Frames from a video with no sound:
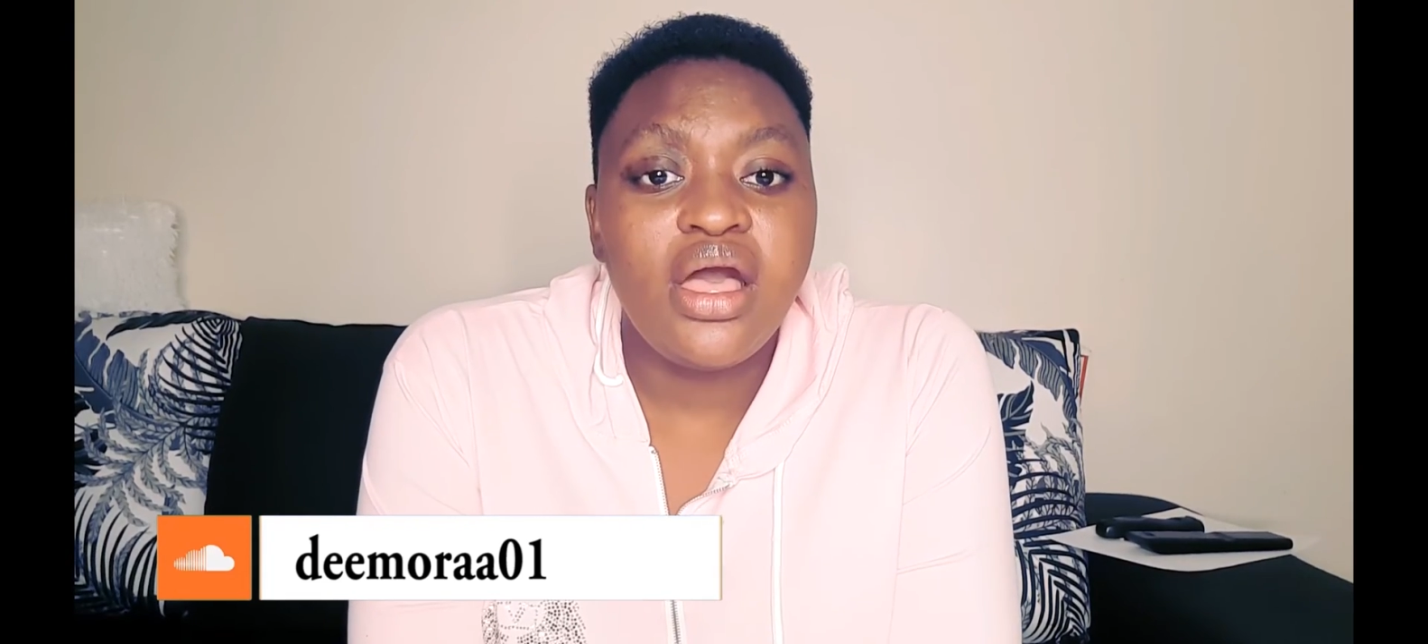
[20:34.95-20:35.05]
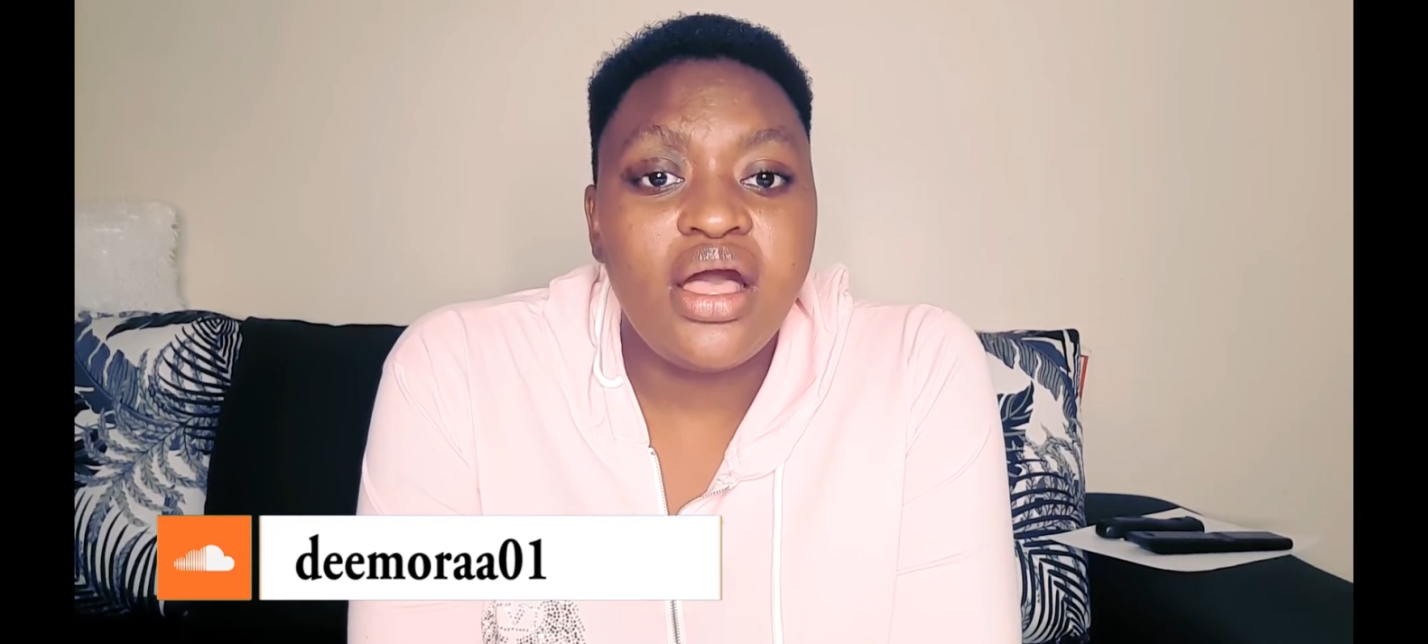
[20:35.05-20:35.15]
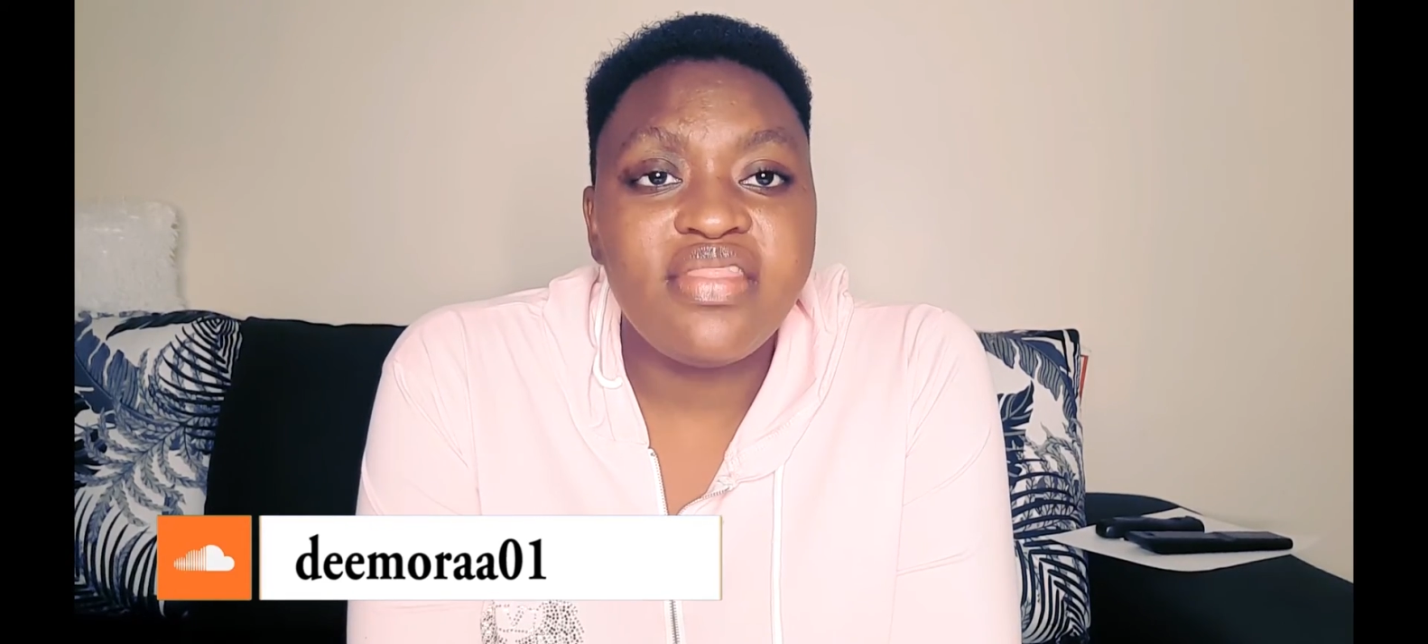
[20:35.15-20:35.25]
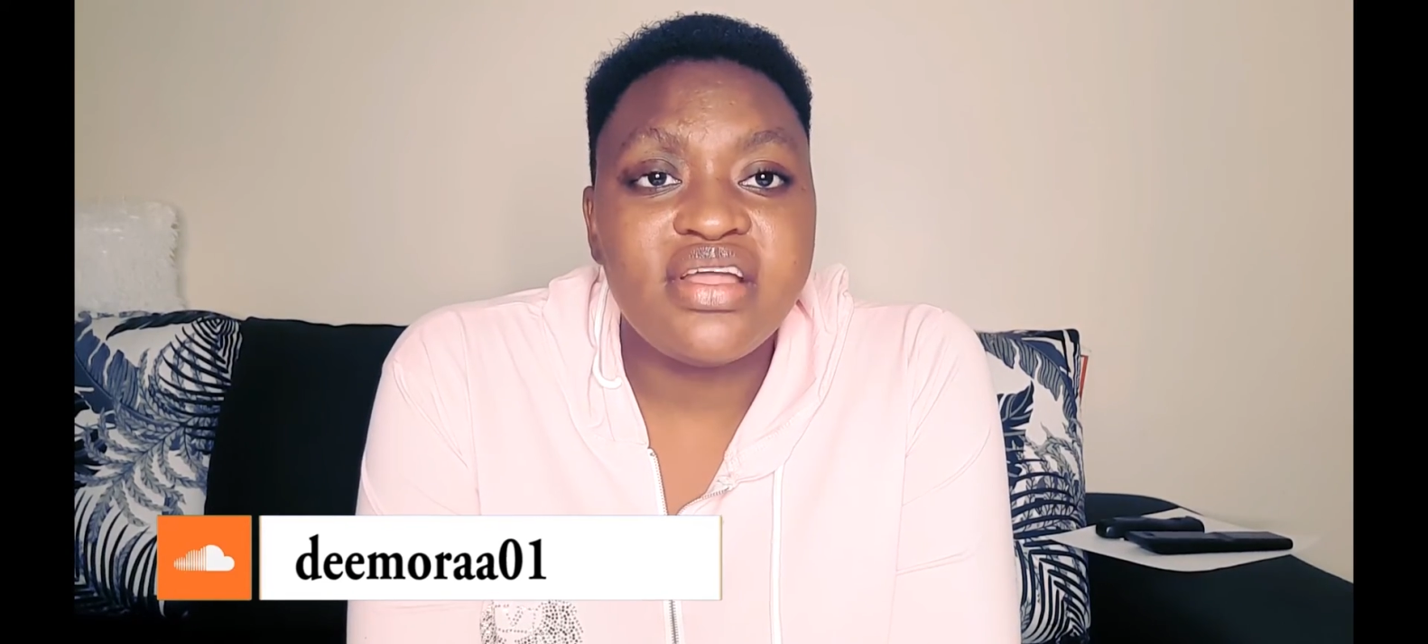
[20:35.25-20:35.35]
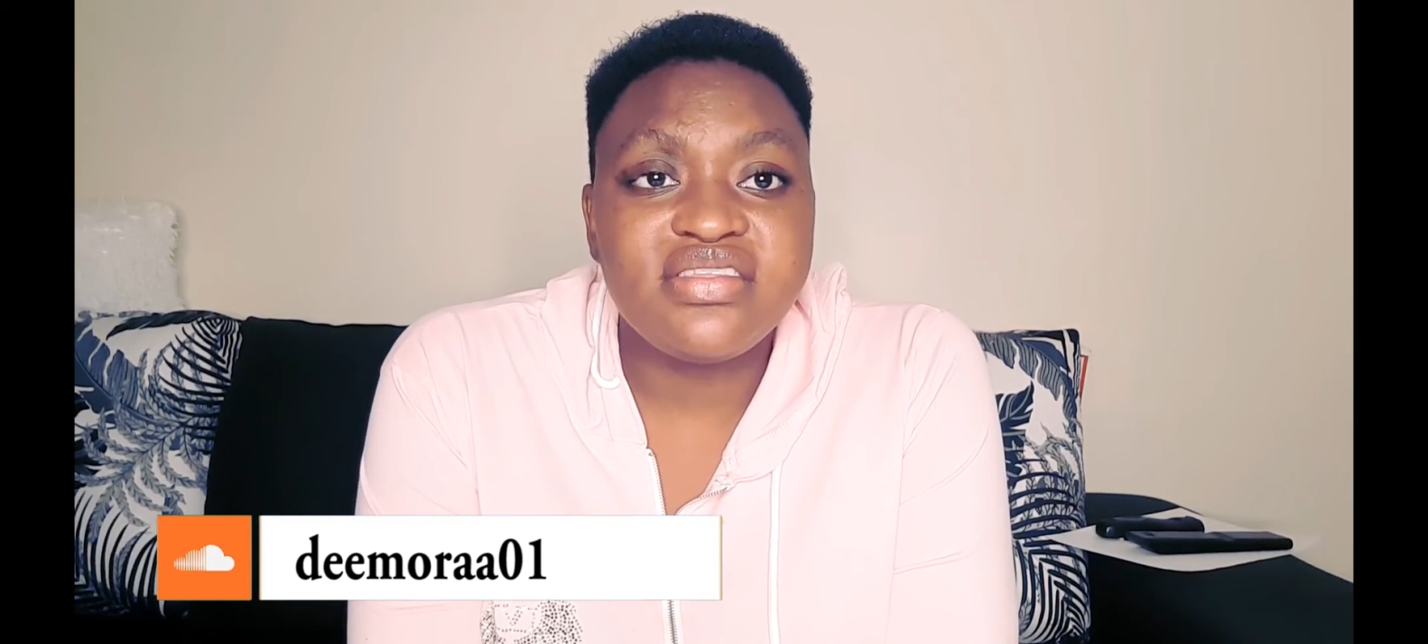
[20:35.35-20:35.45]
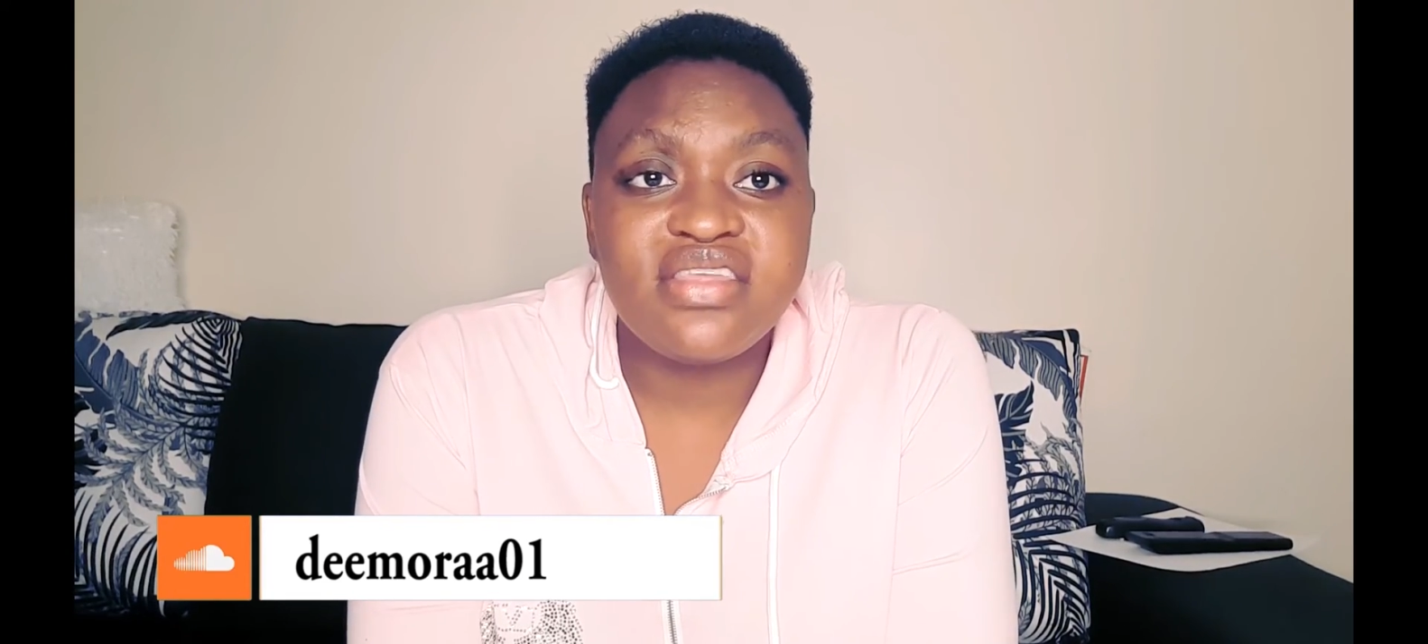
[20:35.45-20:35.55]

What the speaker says: that